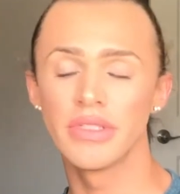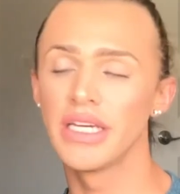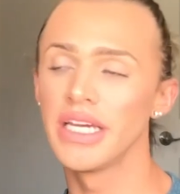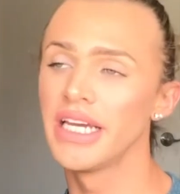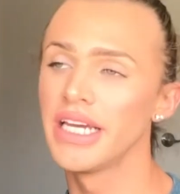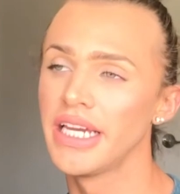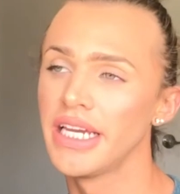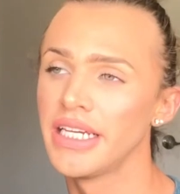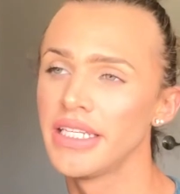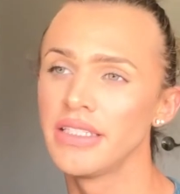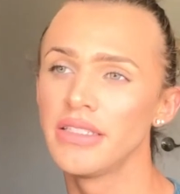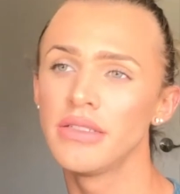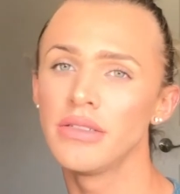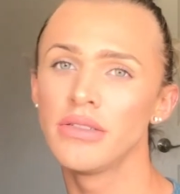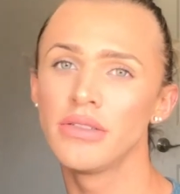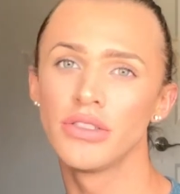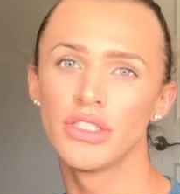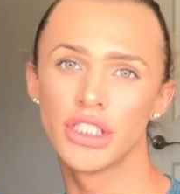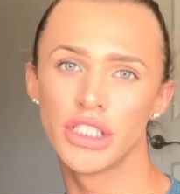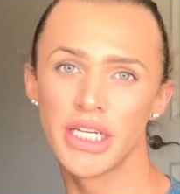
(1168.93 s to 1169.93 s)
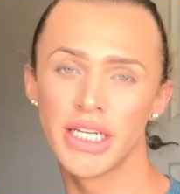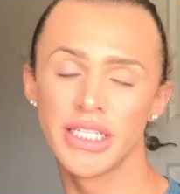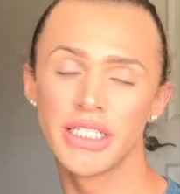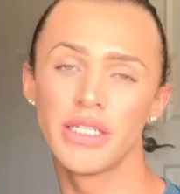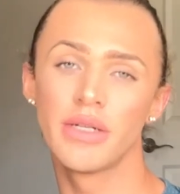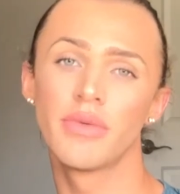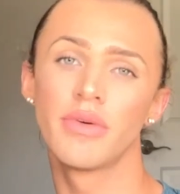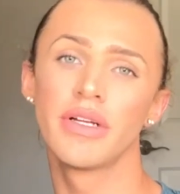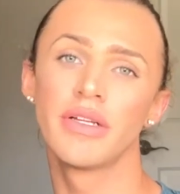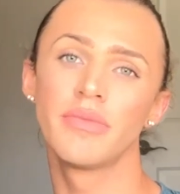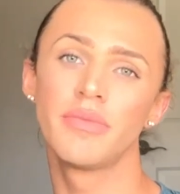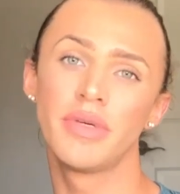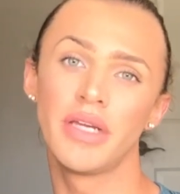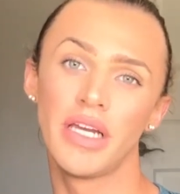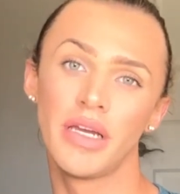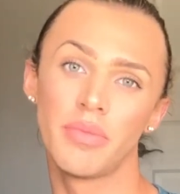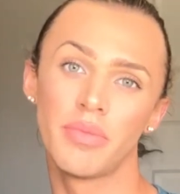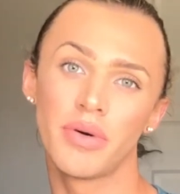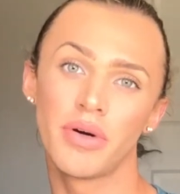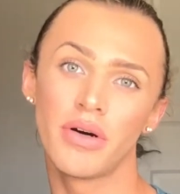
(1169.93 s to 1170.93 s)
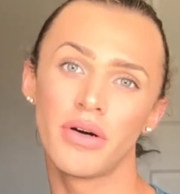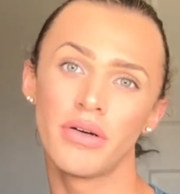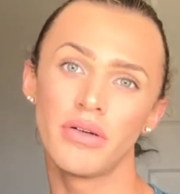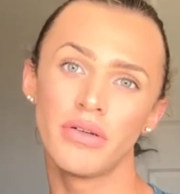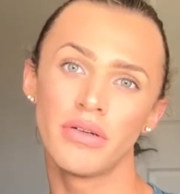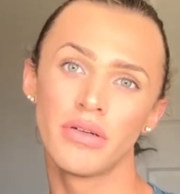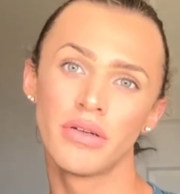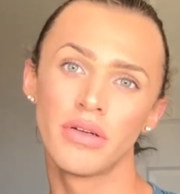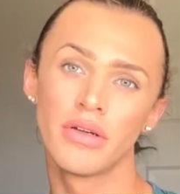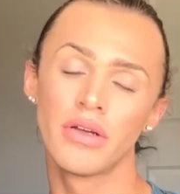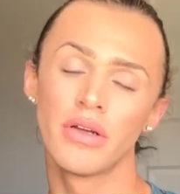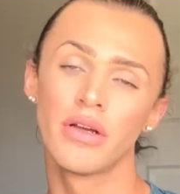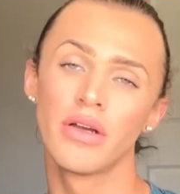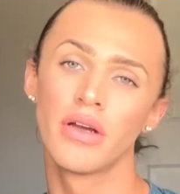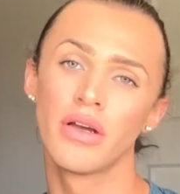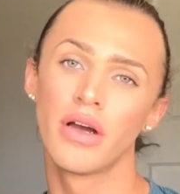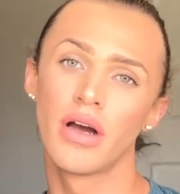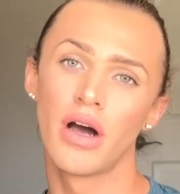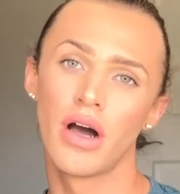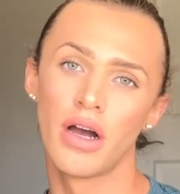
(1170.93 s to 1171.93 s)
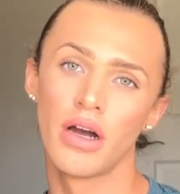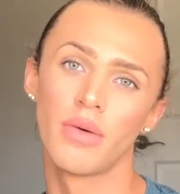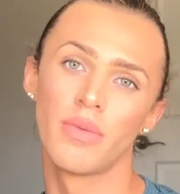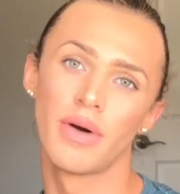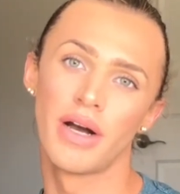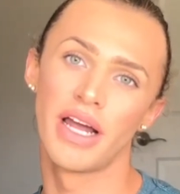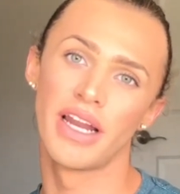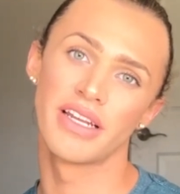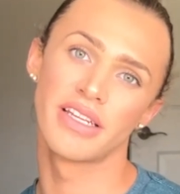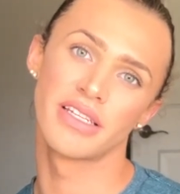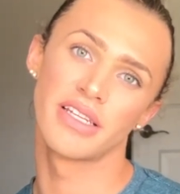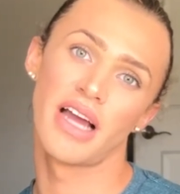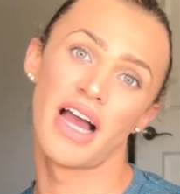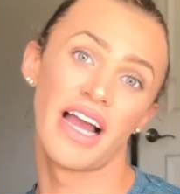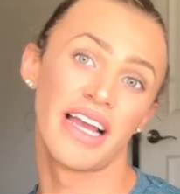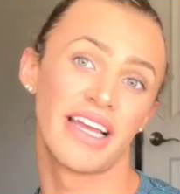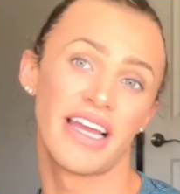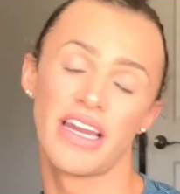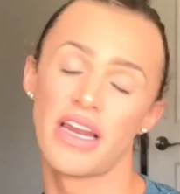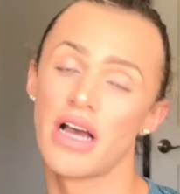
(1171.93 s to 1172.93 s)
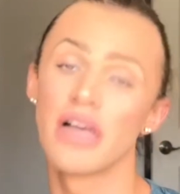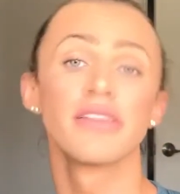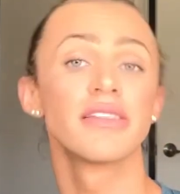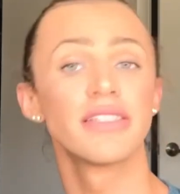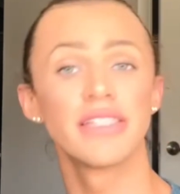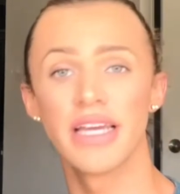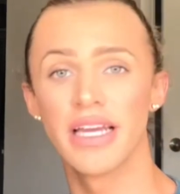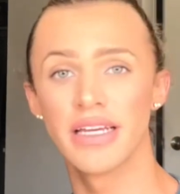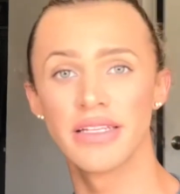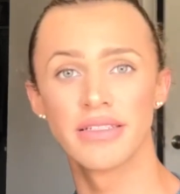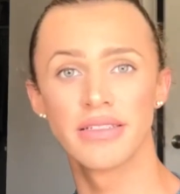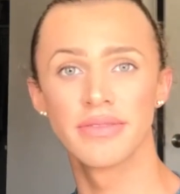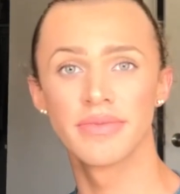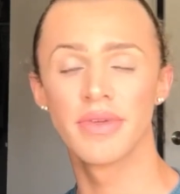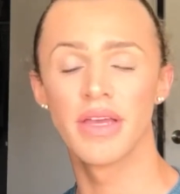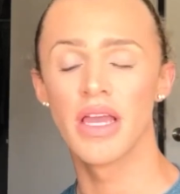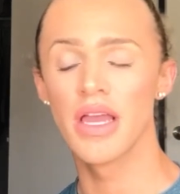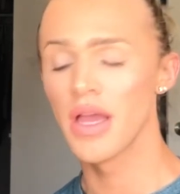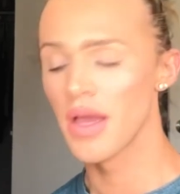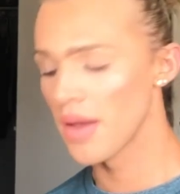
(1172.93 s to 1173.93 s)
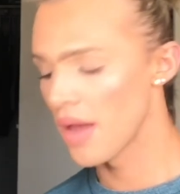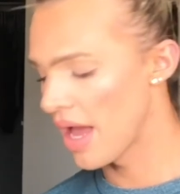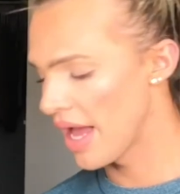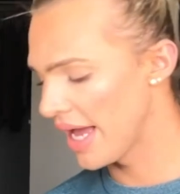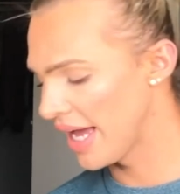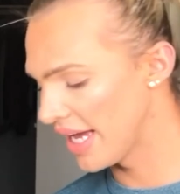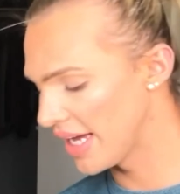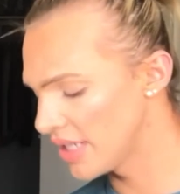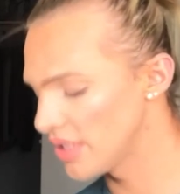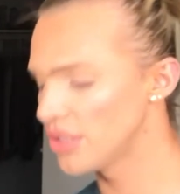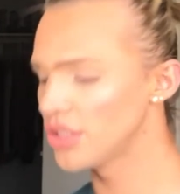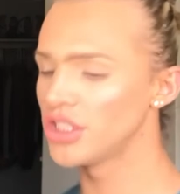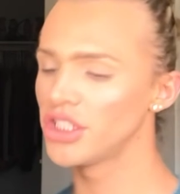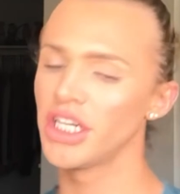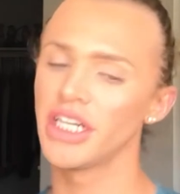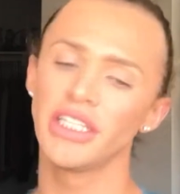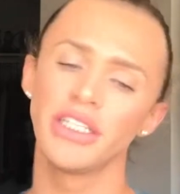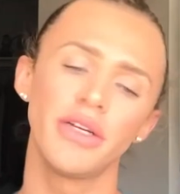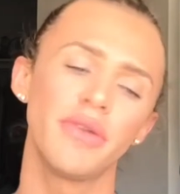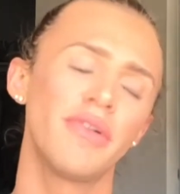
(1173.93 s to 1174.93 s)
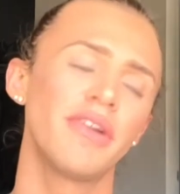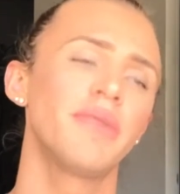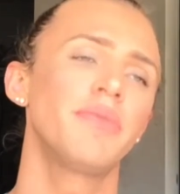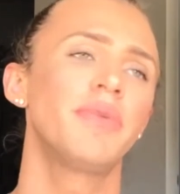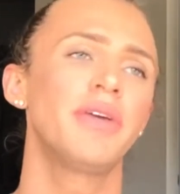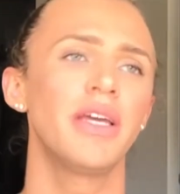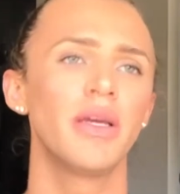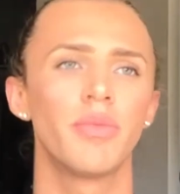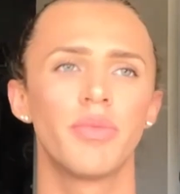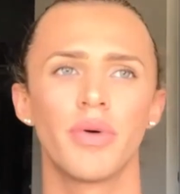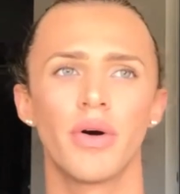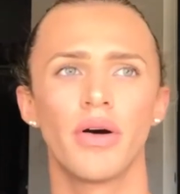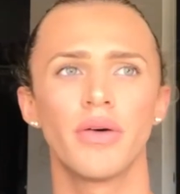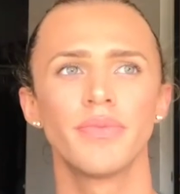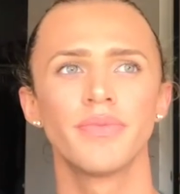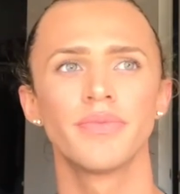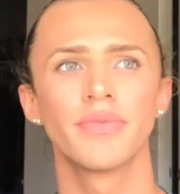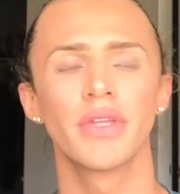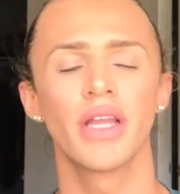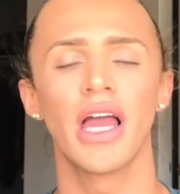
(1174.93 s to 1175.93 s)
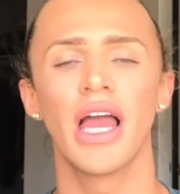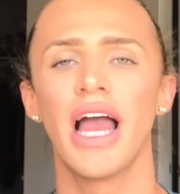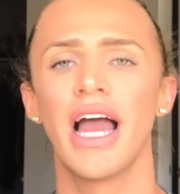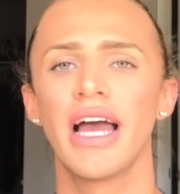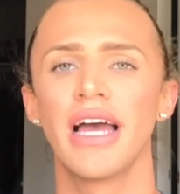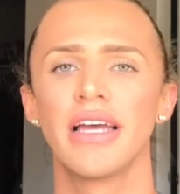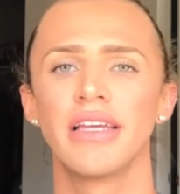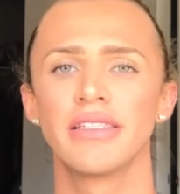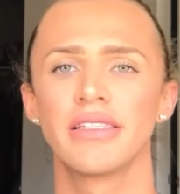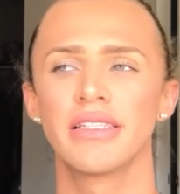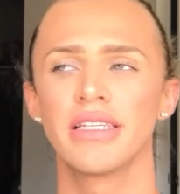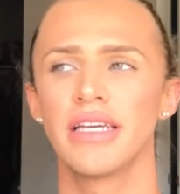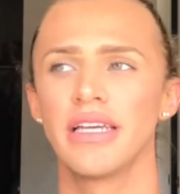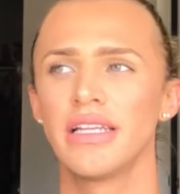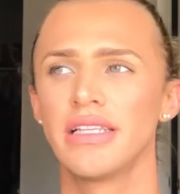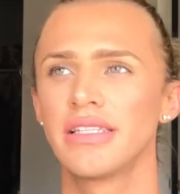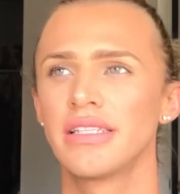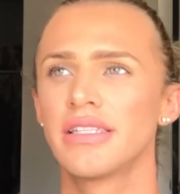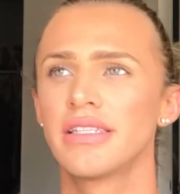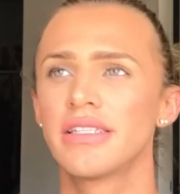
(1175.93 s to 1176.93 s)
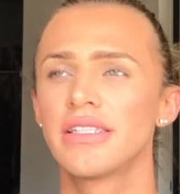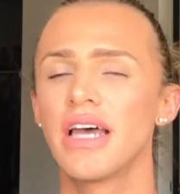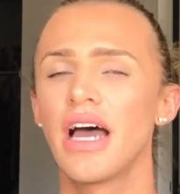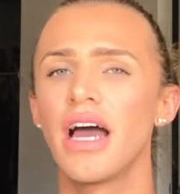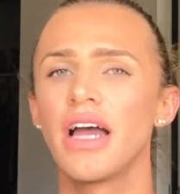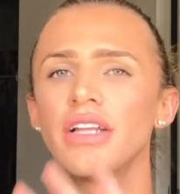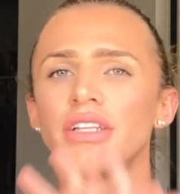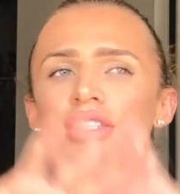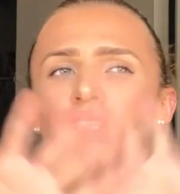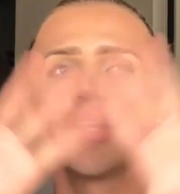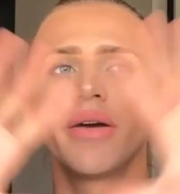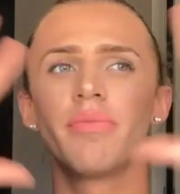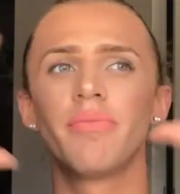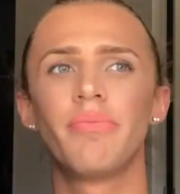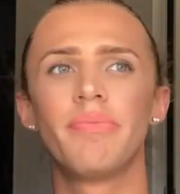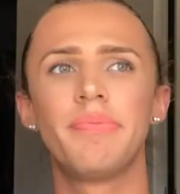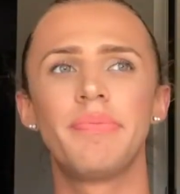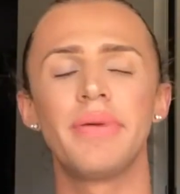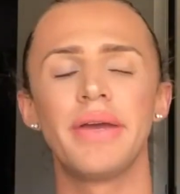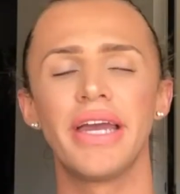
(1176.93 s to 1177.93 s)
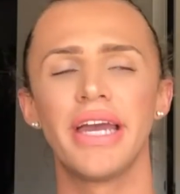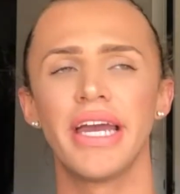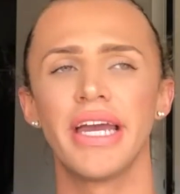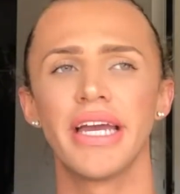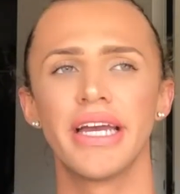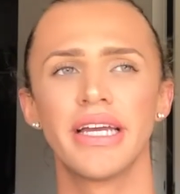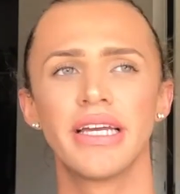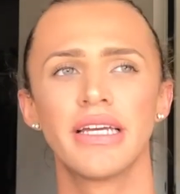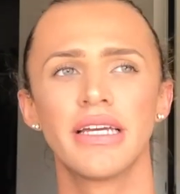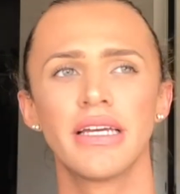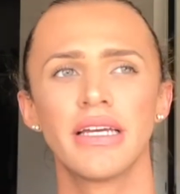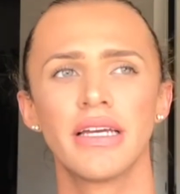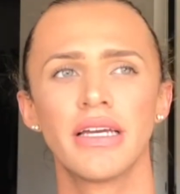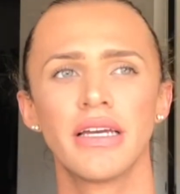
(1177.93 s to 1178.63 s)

Ingenuine people are what I cannot stand. Ingenuine people it's such a big